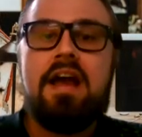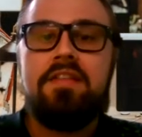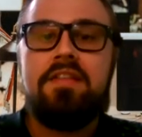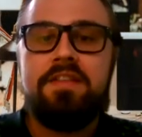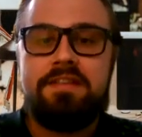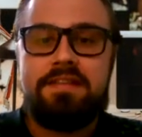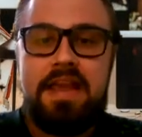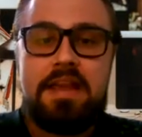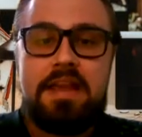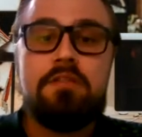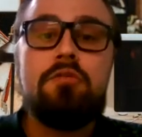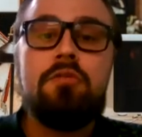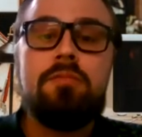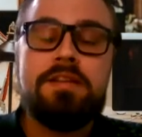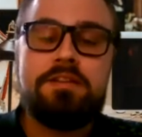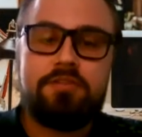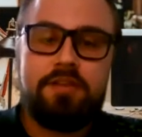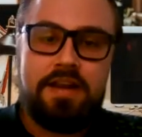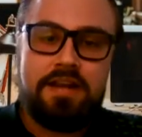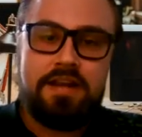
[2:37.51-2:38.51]
The data will
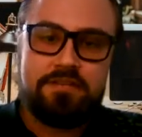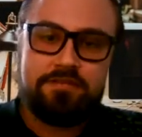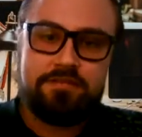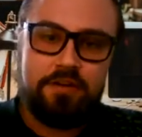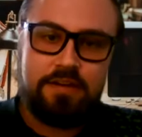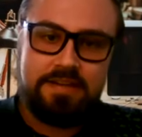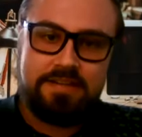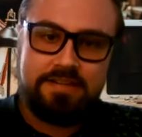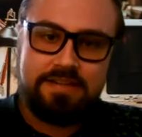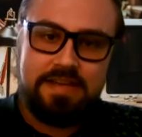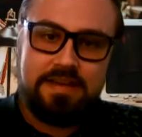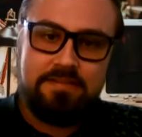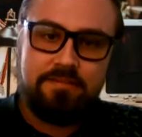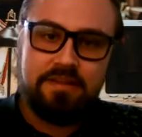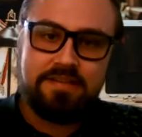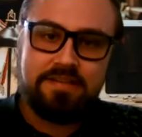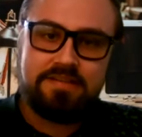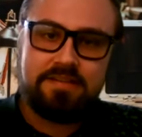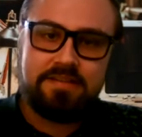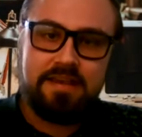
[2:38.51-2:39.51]
be transferring
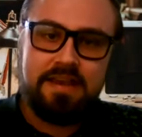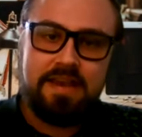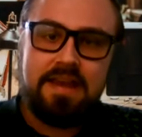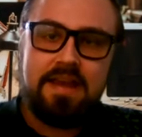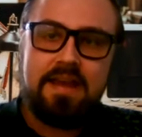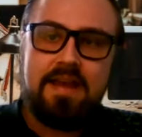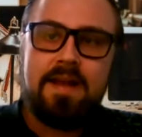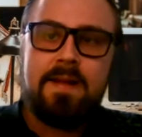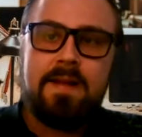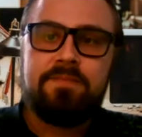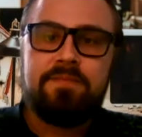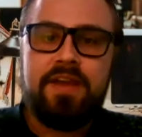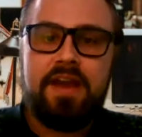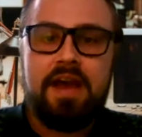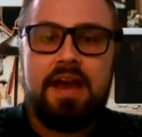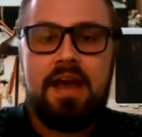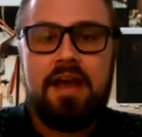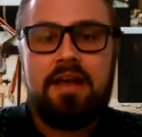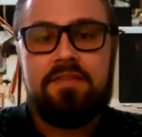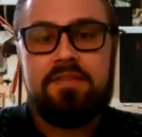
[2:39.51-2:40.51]
seamlessly.
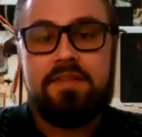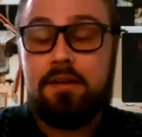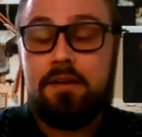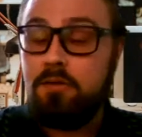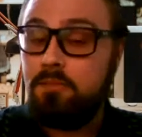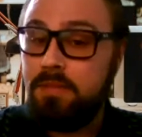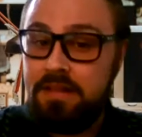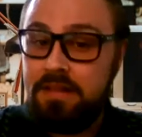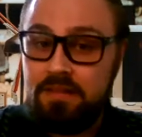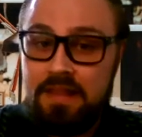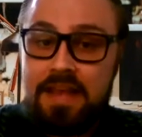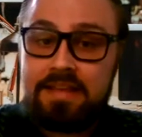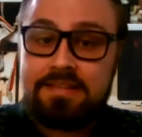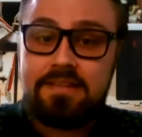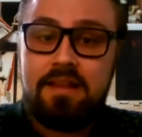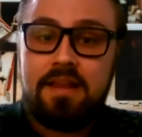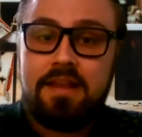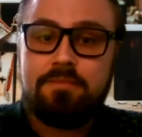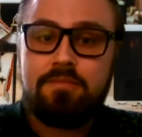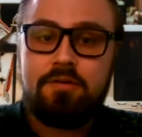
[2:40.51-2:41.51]
There will be
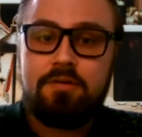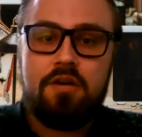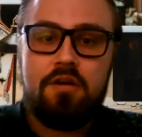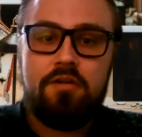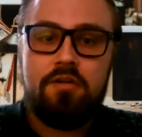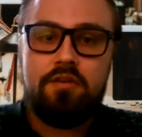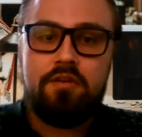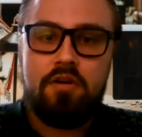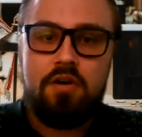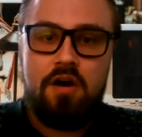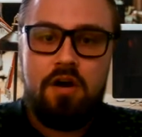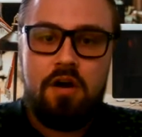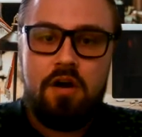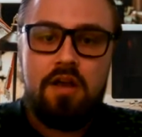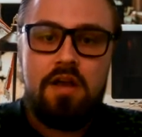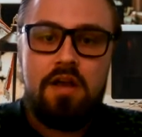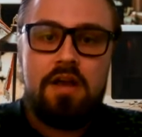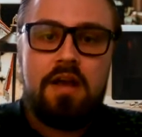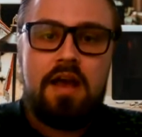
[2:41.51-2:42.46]
less labor overall.